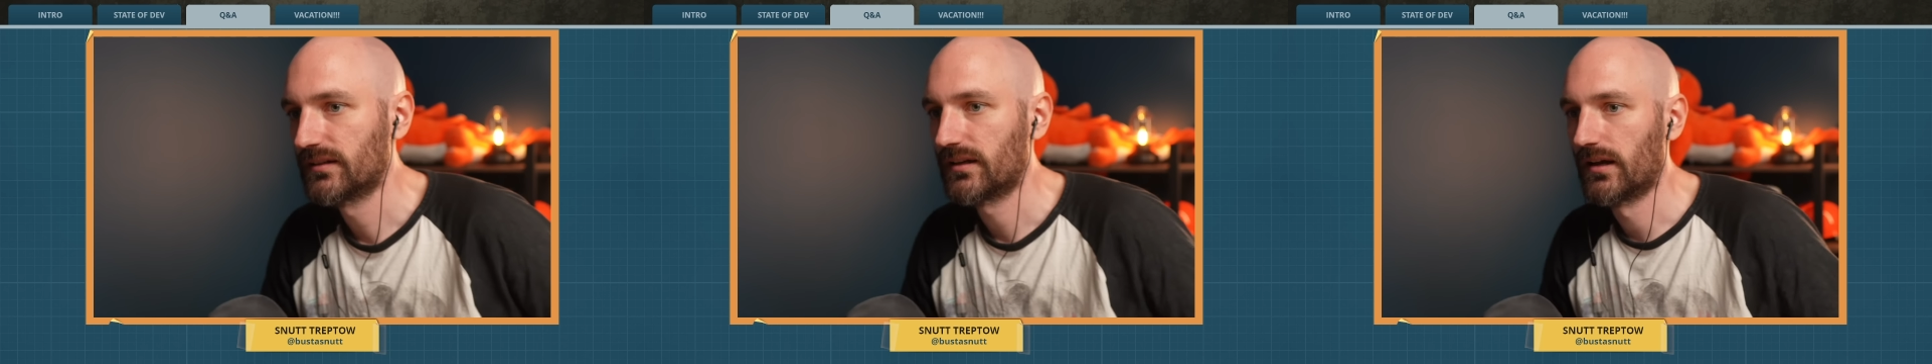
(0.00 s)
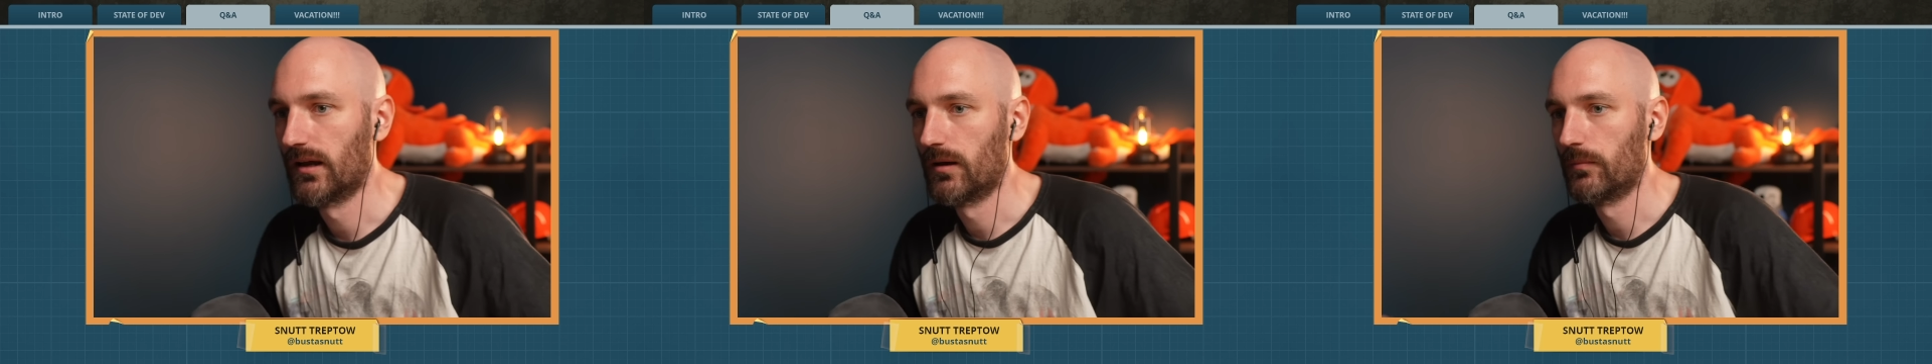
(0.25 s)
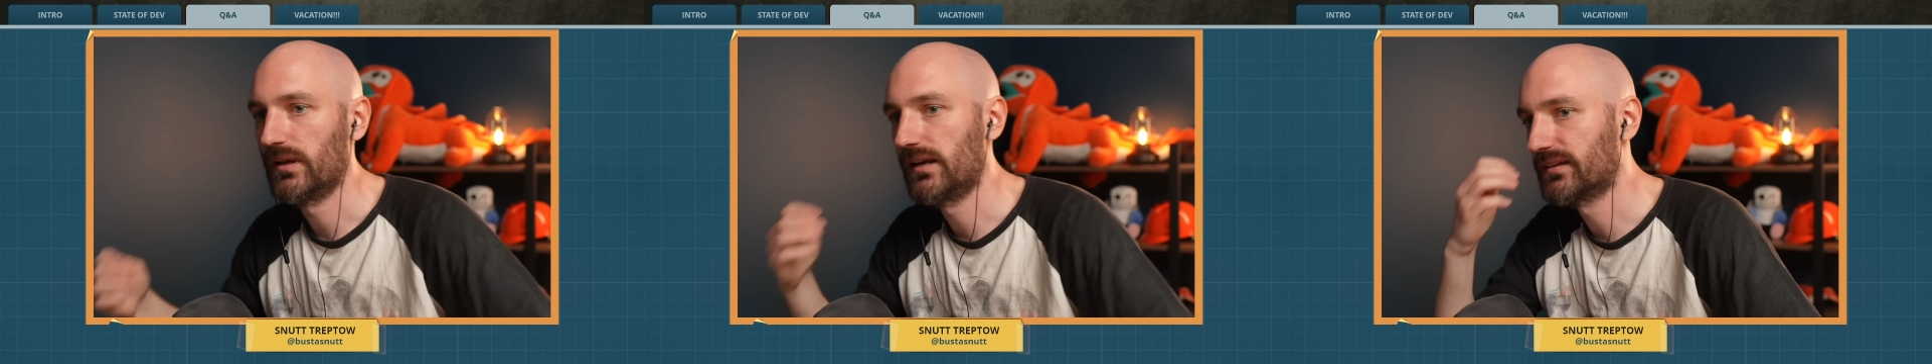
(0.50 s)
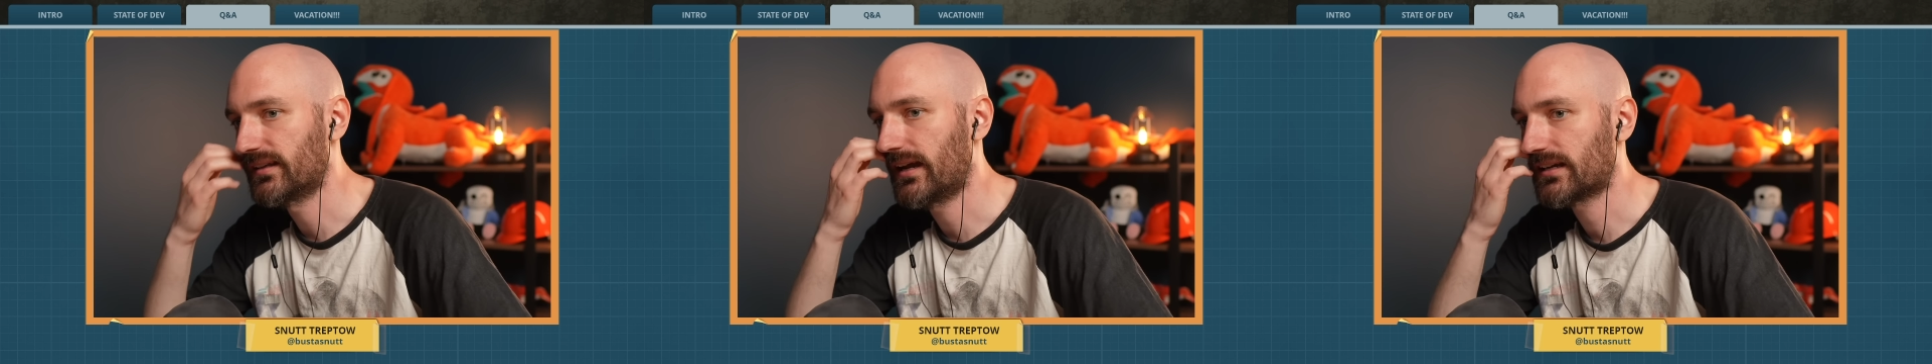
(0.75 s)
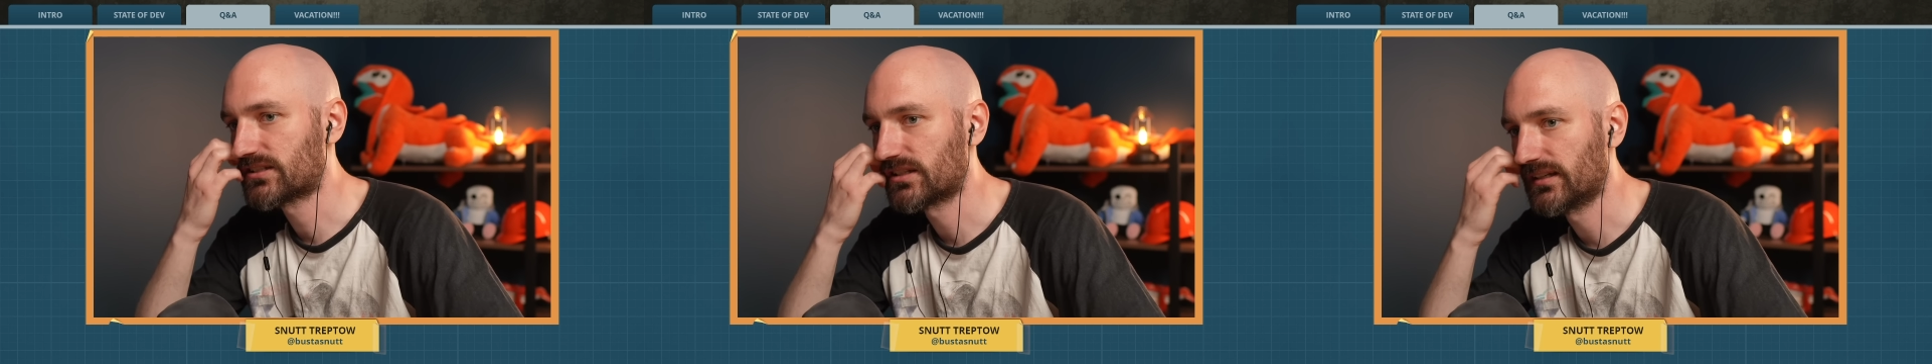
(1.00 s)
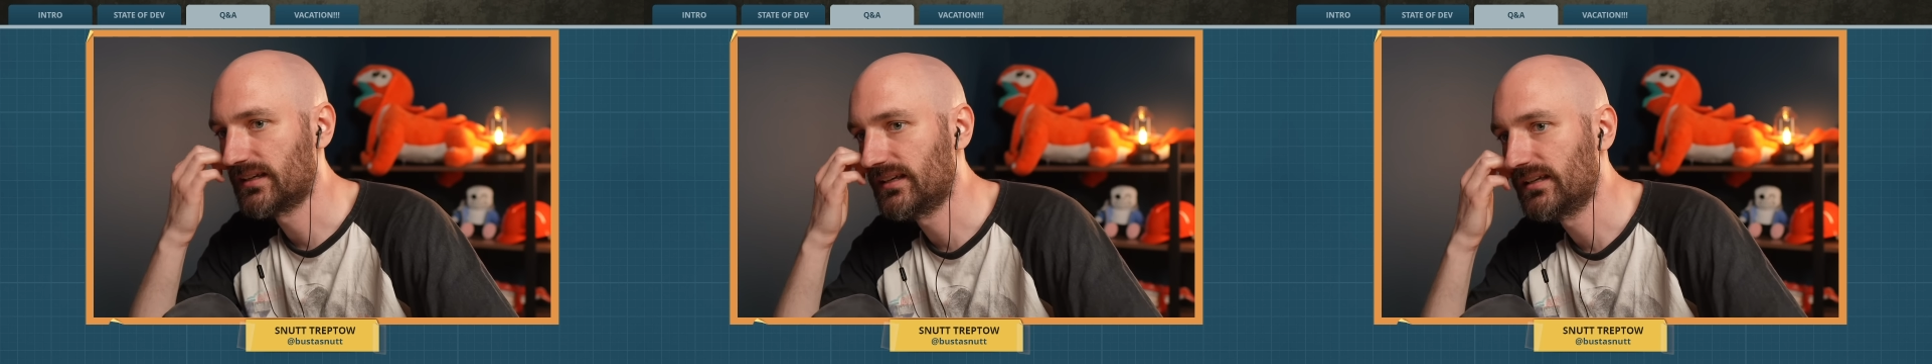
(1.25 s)
It is
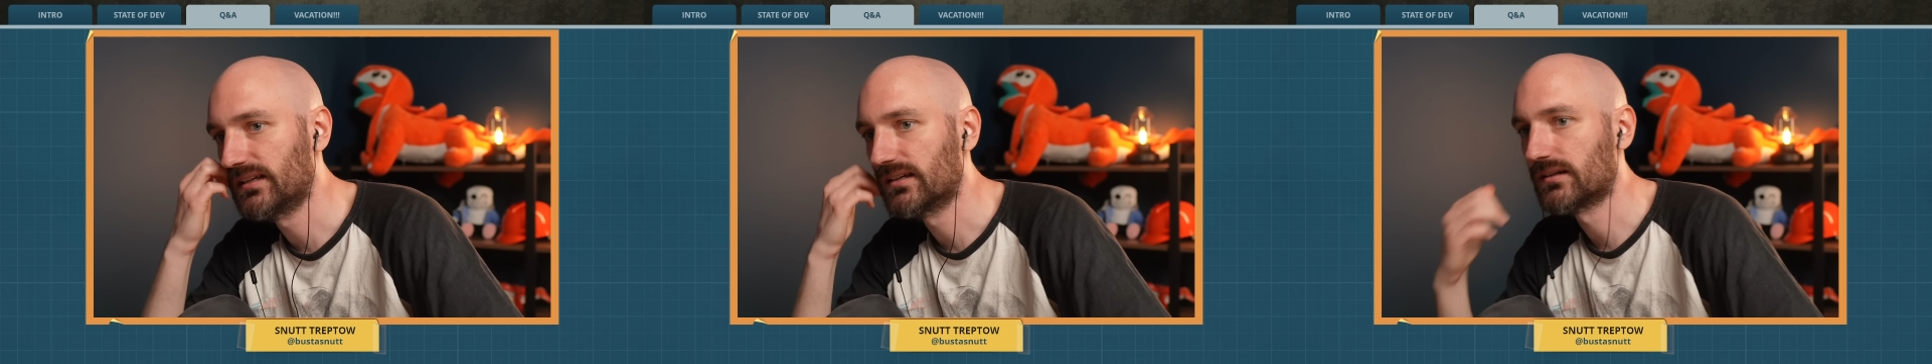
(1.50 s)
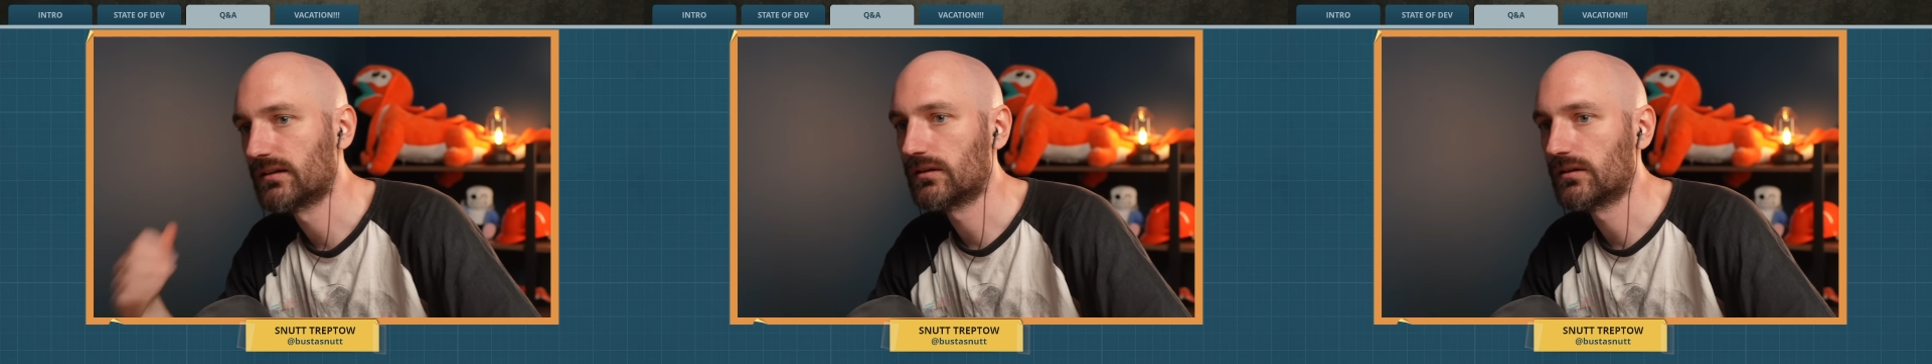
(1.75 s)
actually